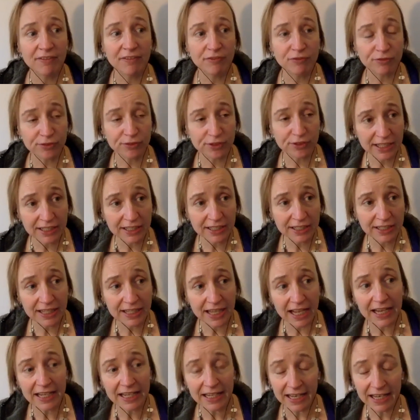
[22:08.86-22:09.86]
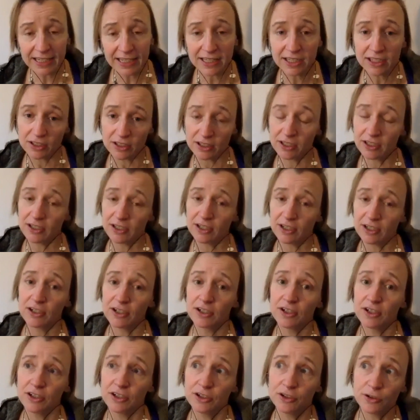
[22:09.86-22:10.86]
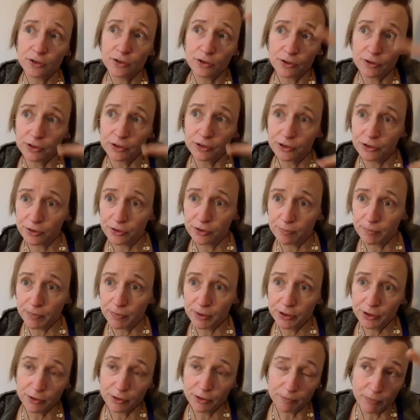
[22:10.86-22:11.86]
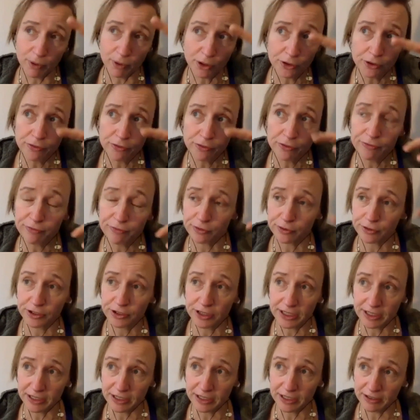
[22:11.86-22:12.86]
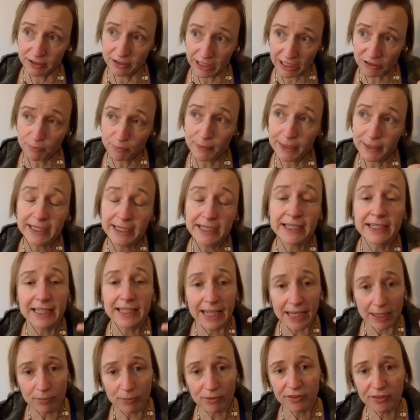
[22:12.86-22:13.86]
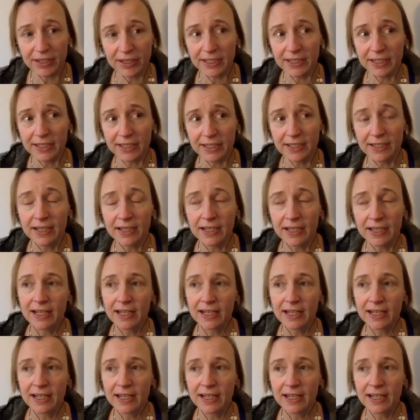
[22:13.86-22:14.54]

And for that, I like uh, your your your model for the explaining the game thinking